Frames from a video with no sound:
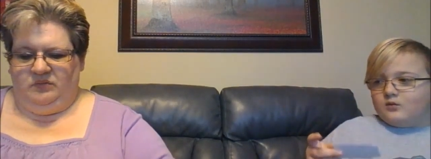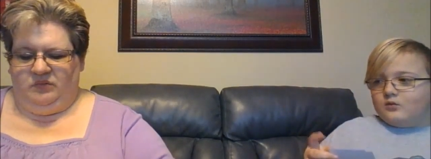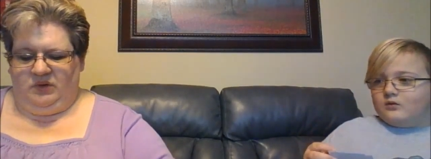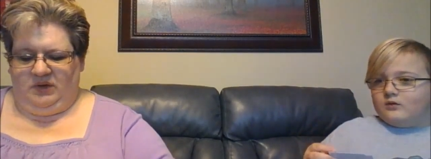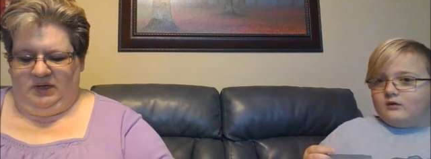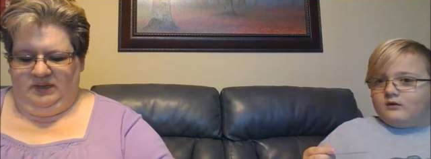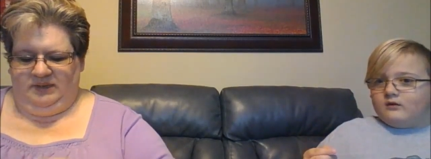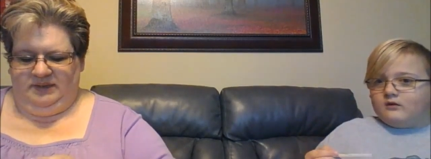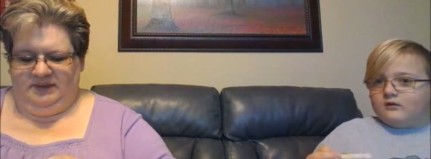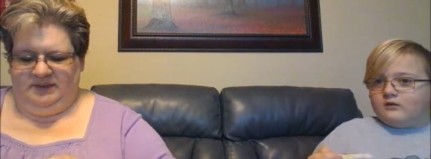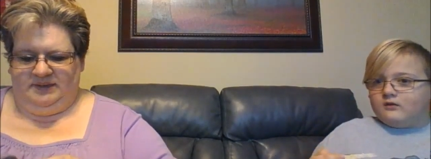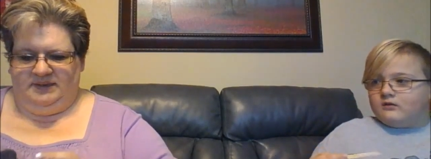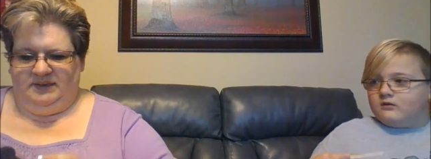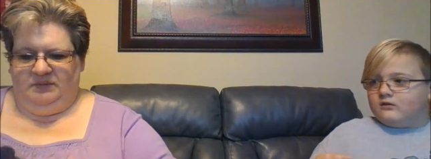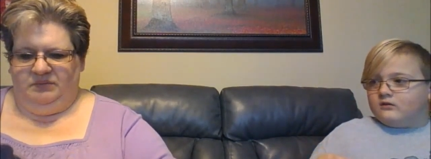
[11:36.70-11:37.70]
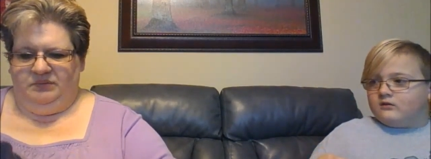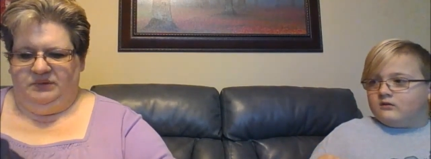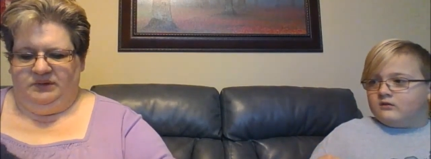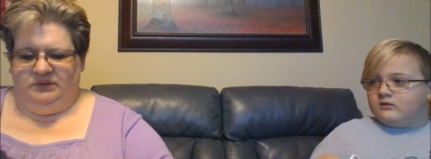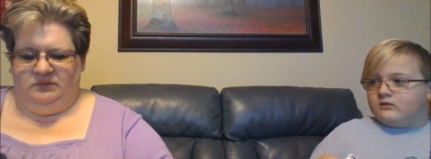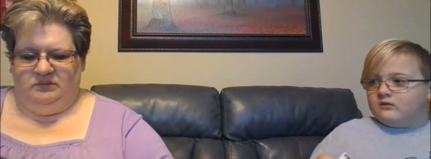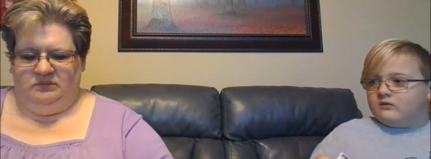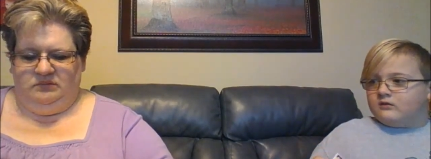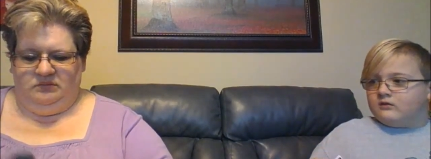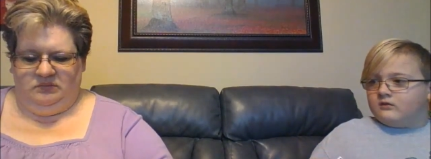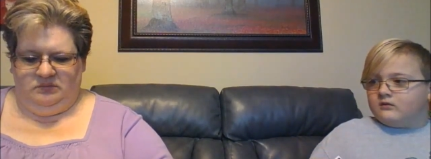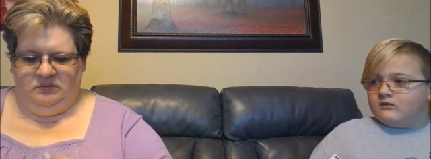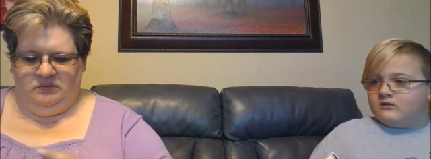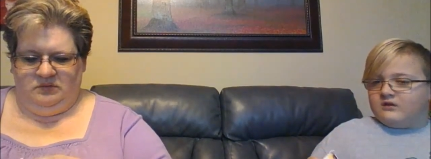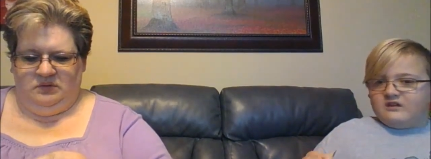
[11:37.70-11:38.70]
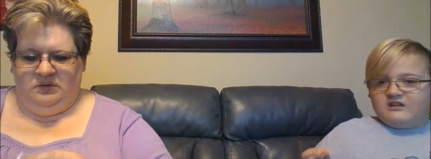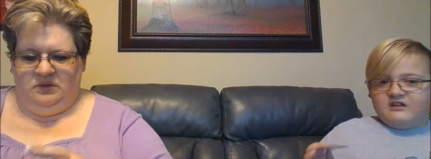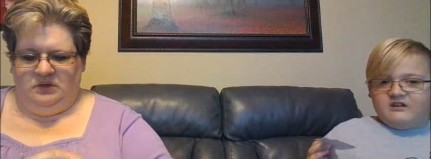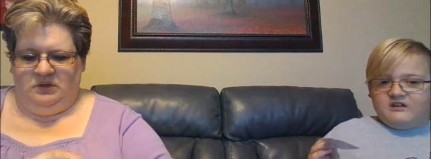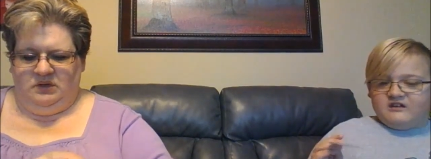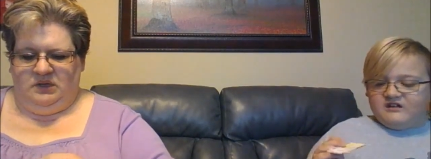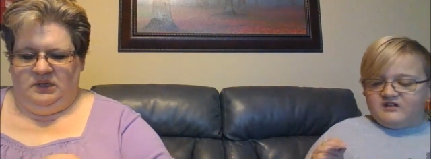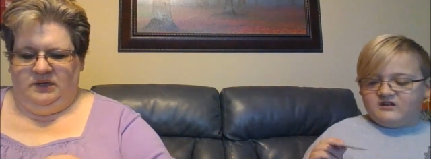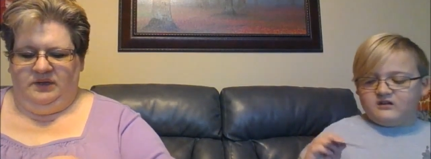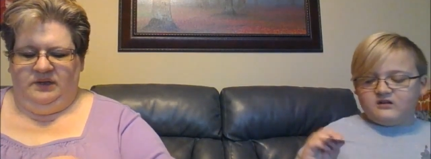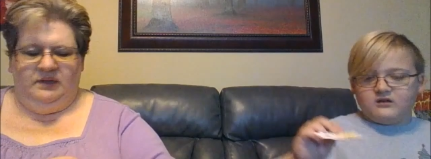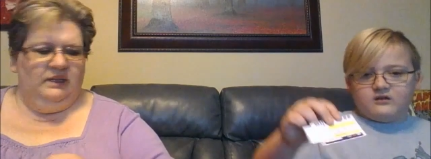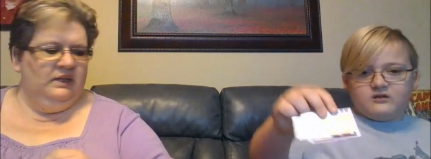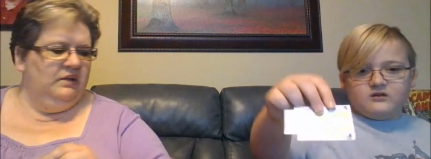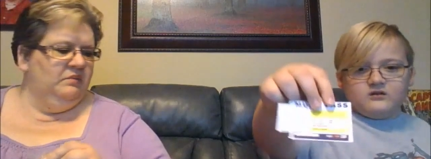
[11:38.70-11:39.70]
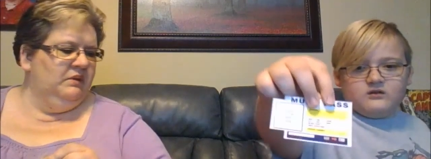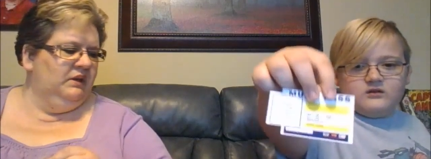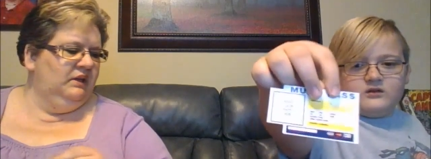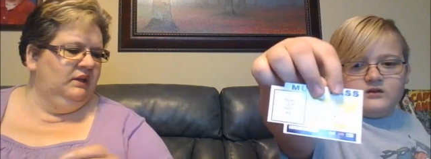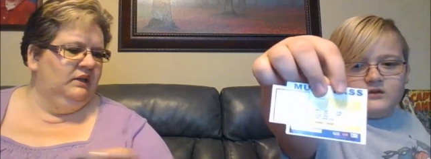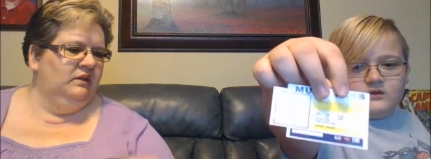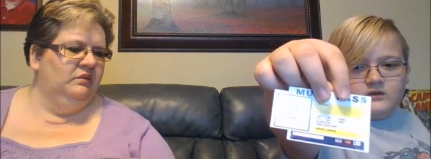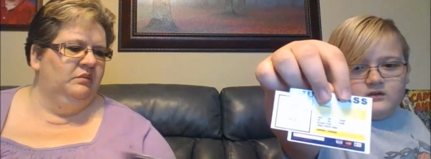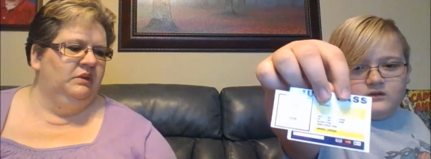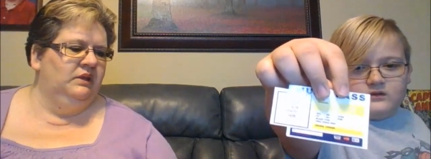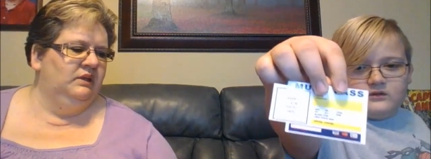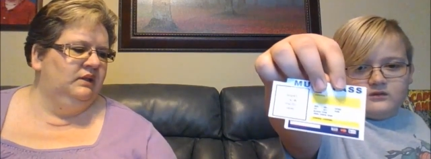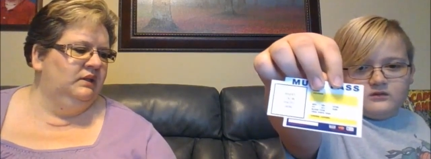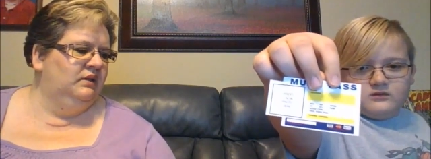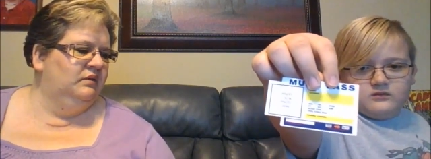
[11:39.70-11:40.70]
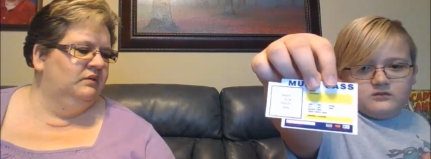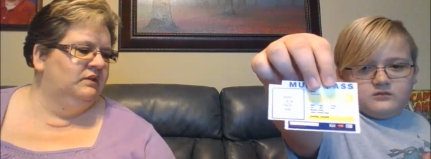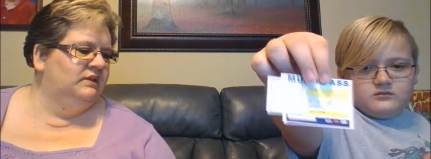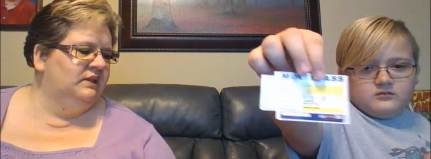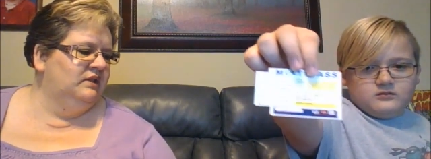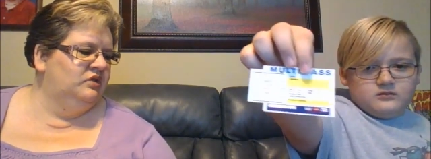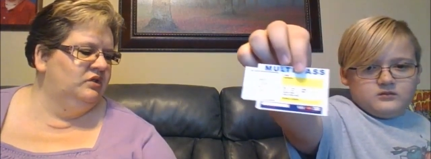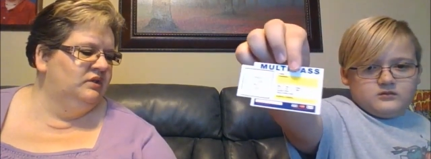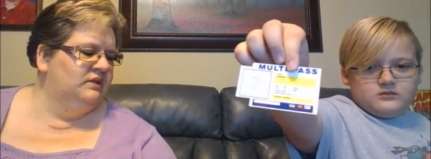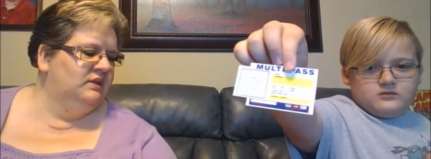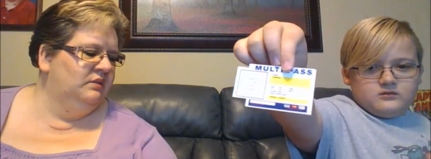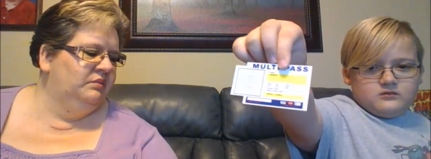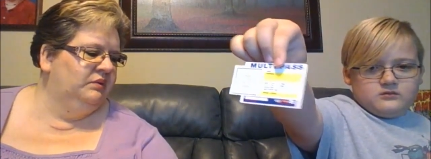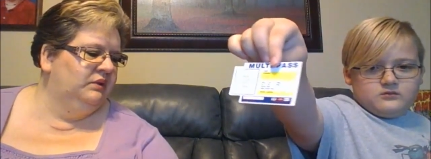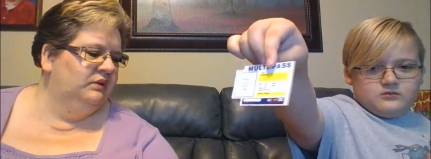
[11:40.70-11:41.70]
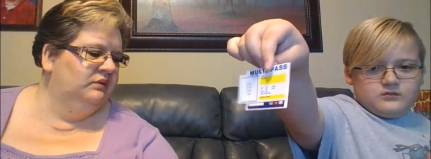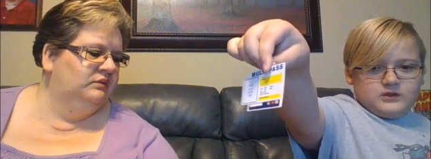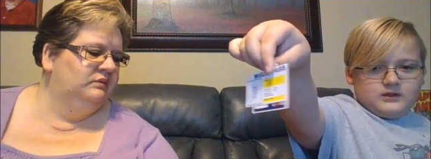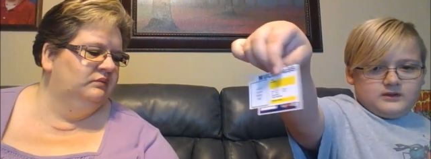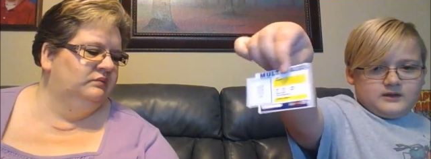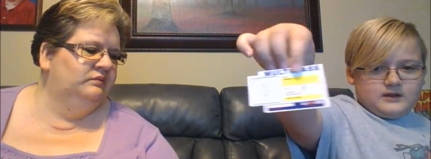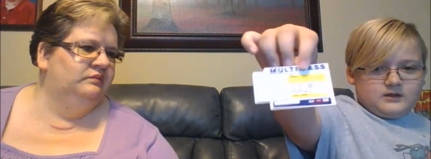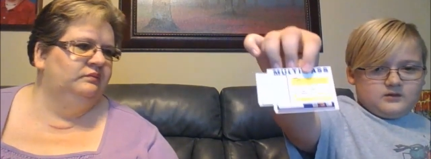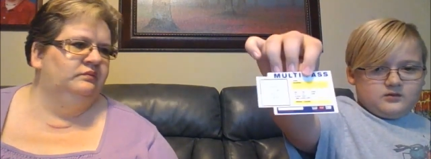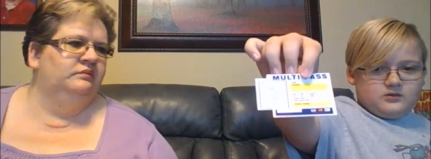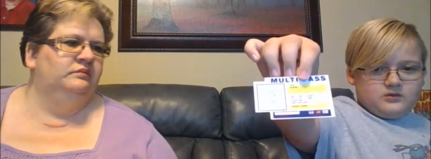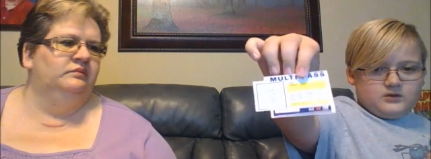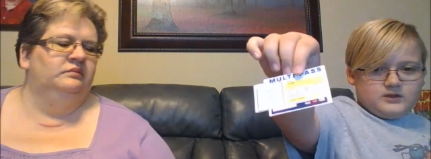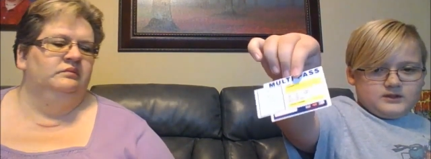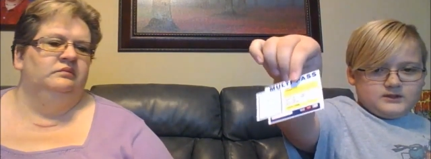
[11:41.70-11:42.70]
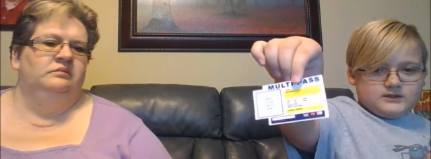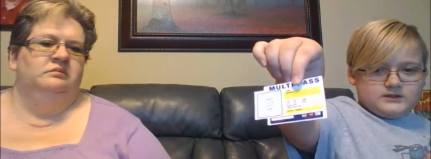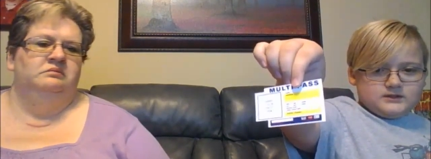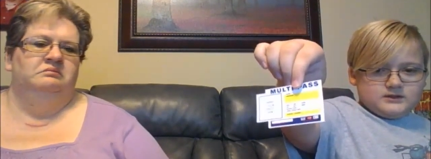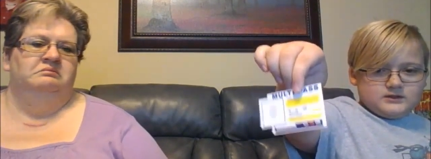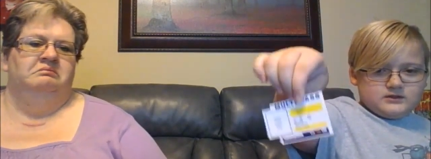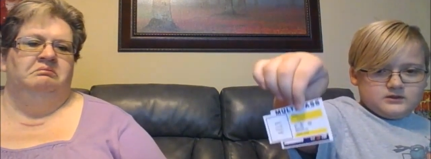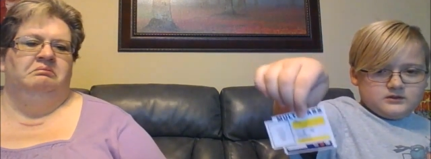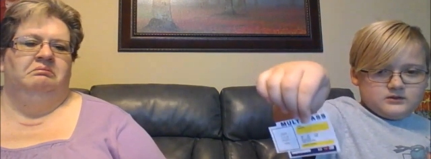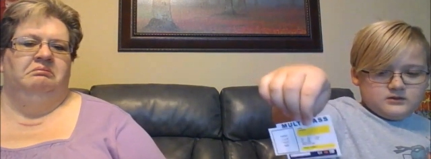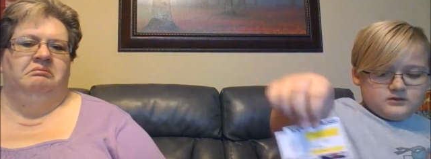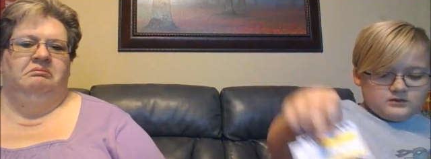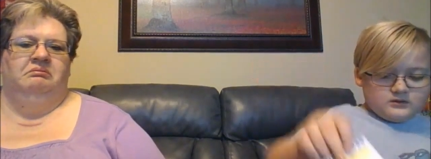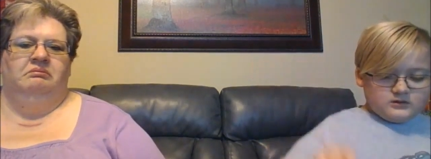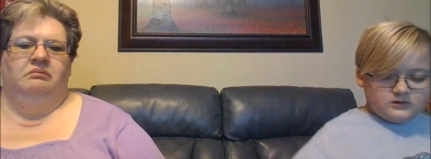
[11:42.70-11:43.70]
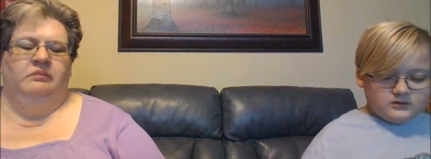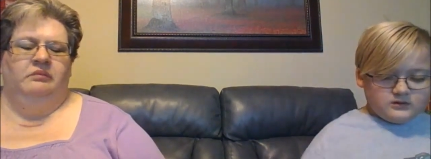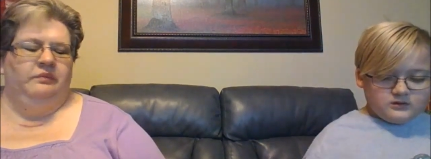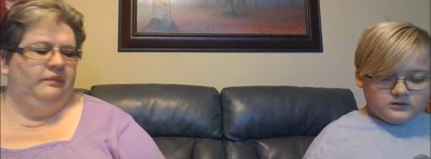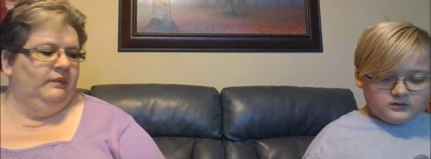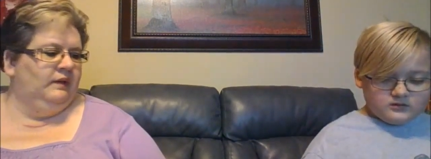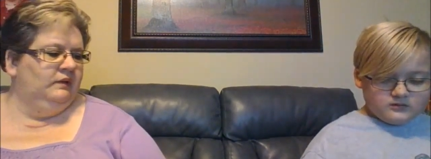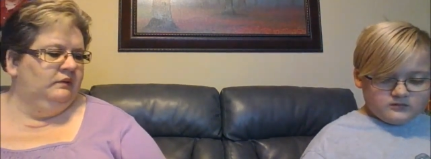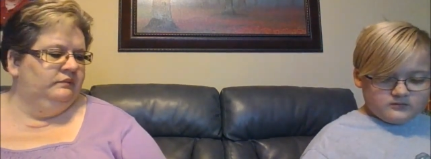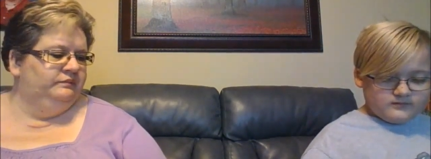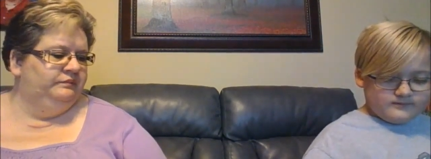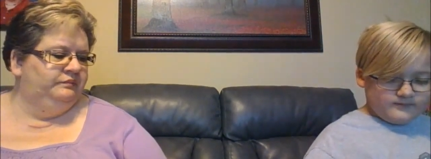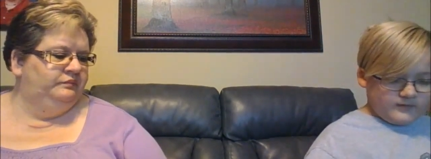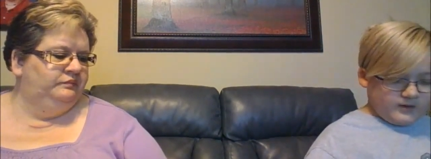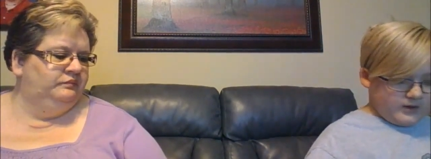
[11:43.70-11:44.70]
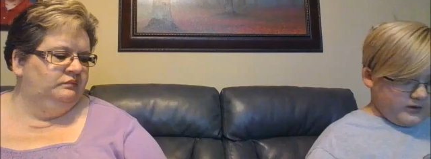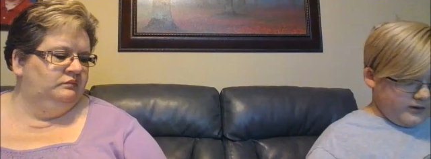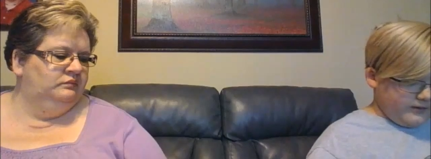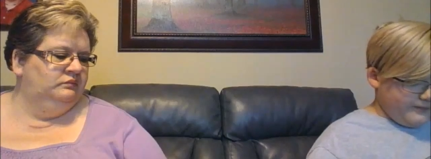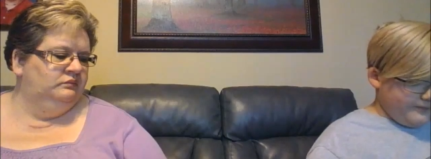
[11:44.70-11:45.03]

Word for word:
Speaker 1: cool. why is it separate? Yeah. I thought it came out of here, but it didn't. It's actually separate. Isn't that cool, guys? Hmm. Okay.